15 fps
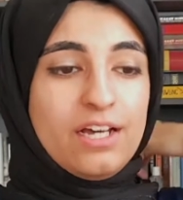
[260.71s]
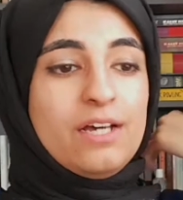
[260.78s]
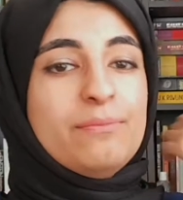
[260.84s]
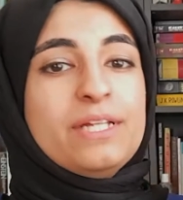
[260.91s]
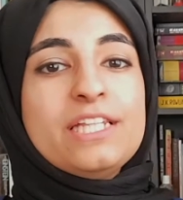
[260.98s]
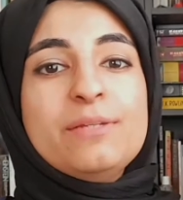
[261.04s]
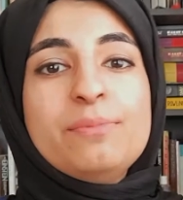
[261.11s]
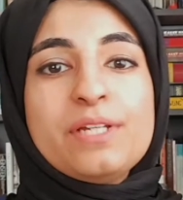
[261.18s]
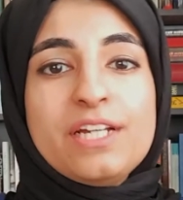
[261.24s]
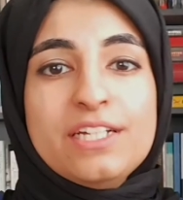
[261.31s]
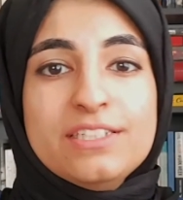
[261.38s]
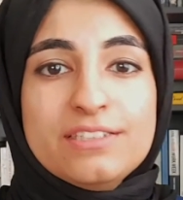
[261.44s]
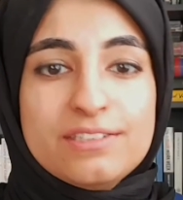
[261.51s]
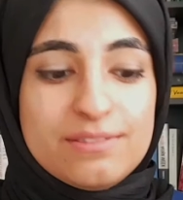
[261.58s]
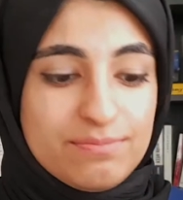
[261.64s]
Mainly
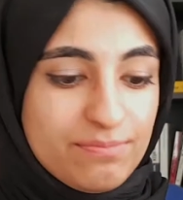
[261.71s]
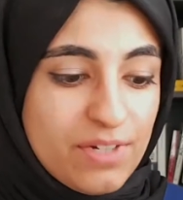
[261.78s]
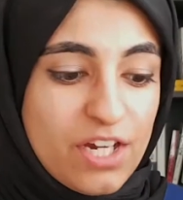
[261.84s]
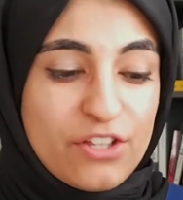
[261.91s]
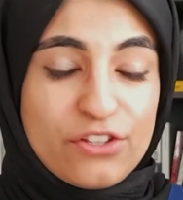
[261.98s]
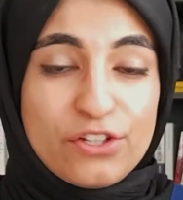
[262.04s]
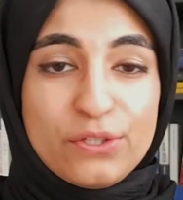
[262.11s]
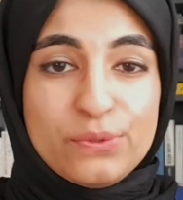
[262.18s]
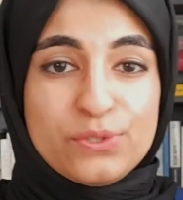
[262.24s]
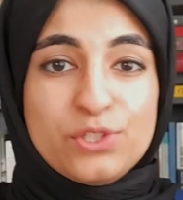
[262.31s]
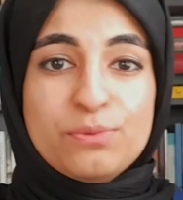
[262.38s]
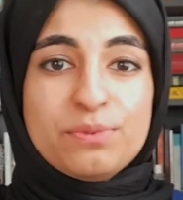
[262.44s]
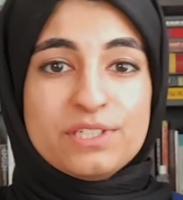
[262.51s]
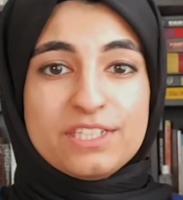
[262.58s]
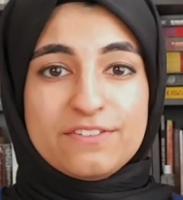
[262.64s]
because other
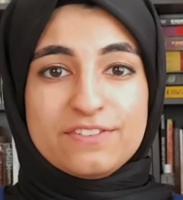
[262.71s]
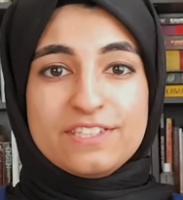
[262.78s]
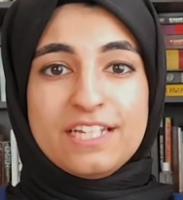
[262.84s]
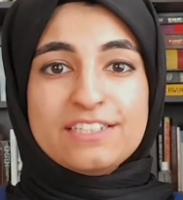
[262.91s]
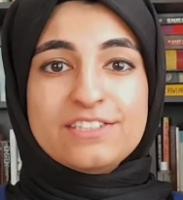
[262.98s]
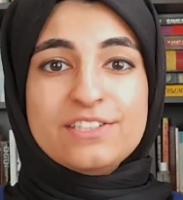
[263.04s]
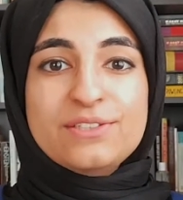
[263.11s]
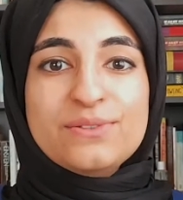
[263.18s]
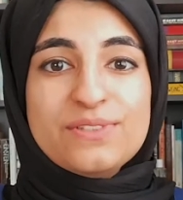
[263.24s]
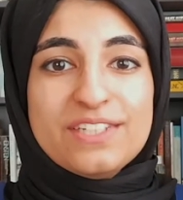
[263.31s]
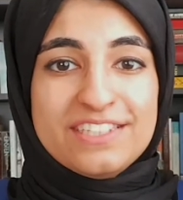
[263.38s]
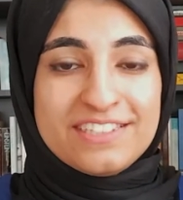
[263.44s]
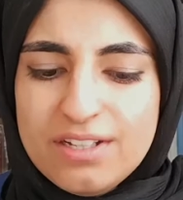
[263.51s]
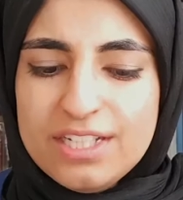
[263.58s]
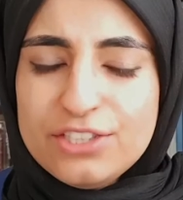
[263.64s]
YouTubers have said to do
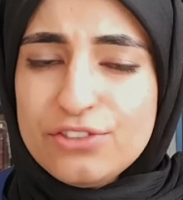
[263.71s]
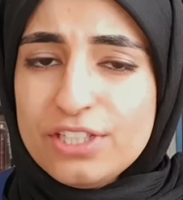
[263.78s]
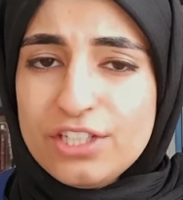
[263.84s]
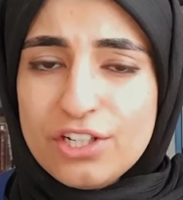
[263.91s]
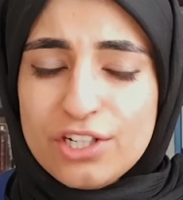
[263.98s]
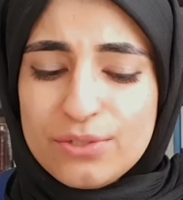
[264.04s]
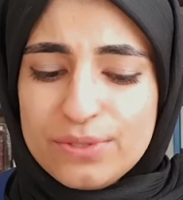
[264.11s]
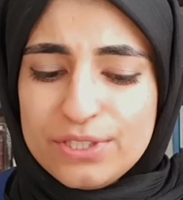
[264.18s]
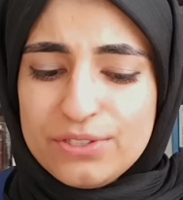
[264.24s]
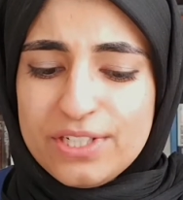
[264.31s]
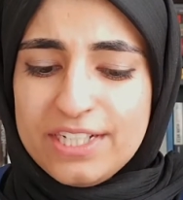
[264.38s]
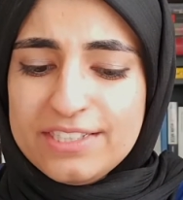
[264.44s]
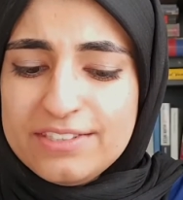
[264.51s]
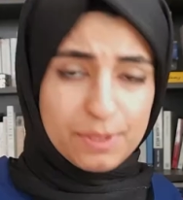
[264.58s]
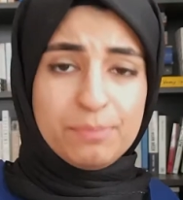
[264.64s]
this. It's really awkward, you
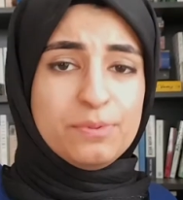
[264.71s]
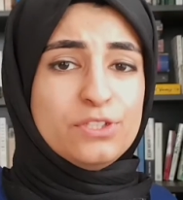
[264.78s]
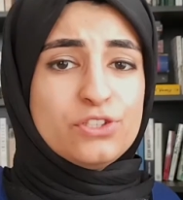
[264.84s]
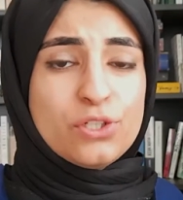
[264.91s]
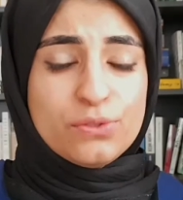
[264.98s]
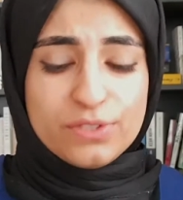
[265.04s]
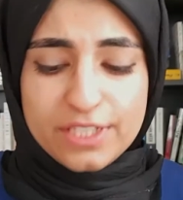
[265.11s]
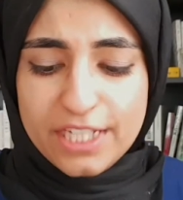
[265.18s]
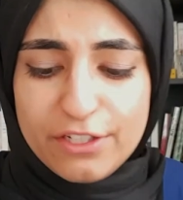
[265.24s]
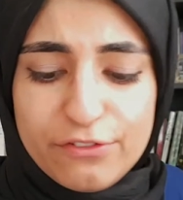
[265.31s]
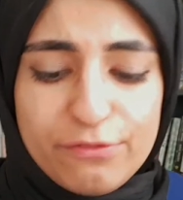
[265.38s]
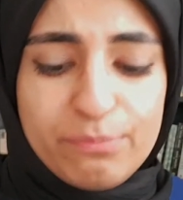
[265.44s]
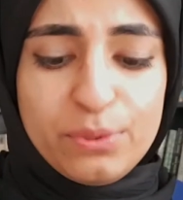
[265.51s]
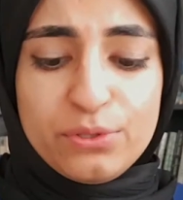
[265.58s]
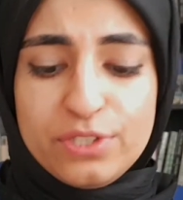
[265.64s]
guys. People don't
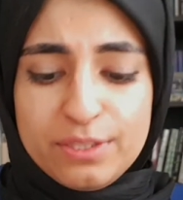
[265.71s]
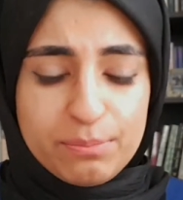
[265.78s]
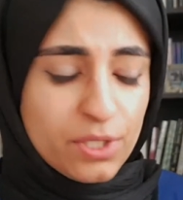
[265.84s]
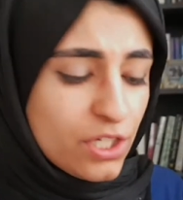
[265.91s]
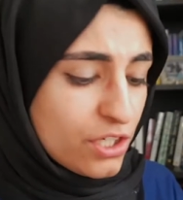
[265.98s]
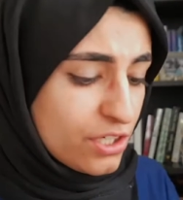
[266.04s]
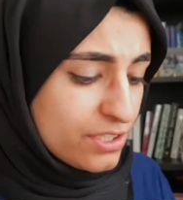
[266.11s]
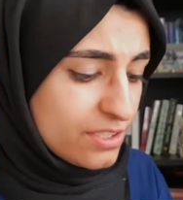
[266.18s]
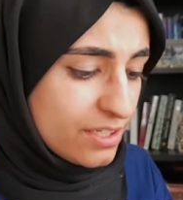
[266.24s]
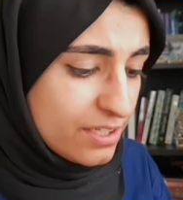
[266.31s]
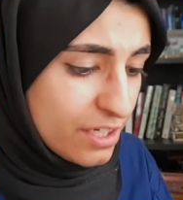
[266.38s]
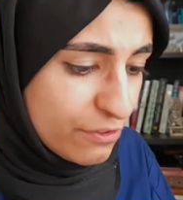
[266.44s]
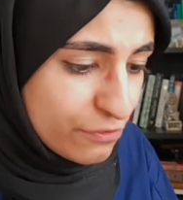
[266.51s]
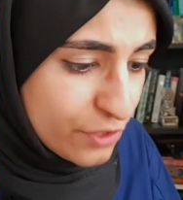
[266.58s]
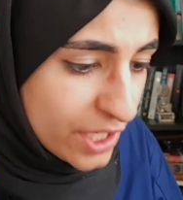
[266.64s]
give beauty bloggers
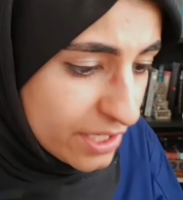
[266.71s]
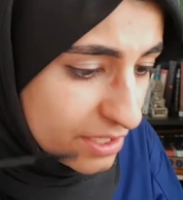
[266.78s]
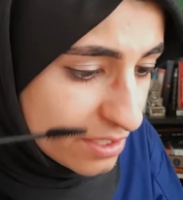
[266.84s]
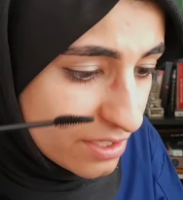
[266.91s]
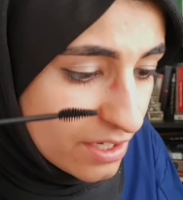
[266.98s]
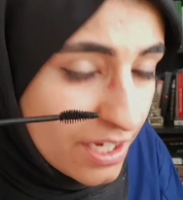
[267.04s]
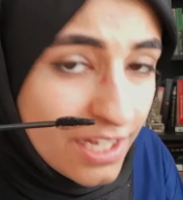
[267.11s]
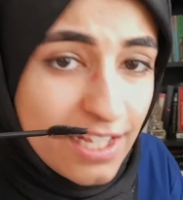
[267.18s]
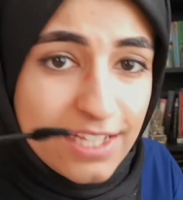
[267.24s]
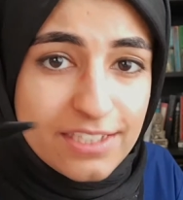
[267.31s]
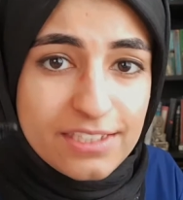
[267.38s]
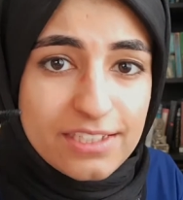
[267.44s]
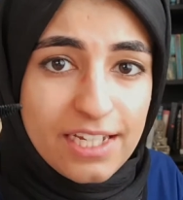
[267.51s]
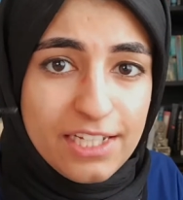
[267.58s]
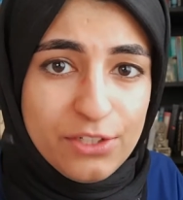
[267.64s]
enough credit. Like,
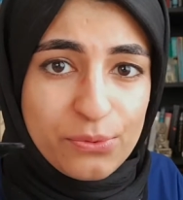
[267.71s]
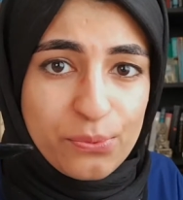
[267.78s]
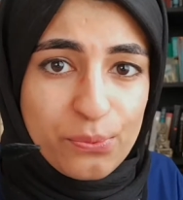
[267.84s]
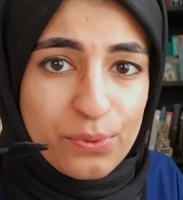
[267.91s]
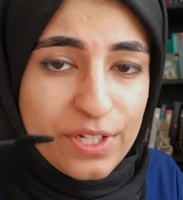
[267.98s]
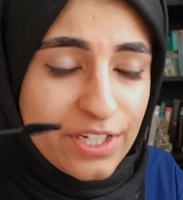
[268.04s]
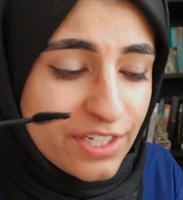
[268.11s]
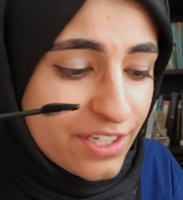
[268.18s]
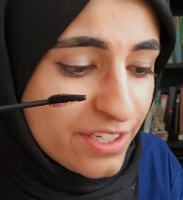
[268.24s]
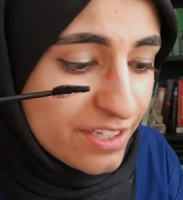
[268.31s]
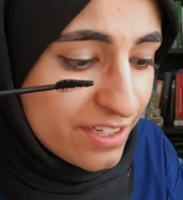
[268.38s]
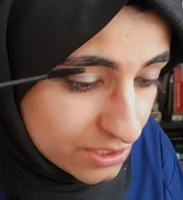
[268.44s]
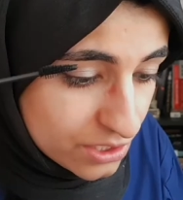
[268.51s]
this is kind of weird.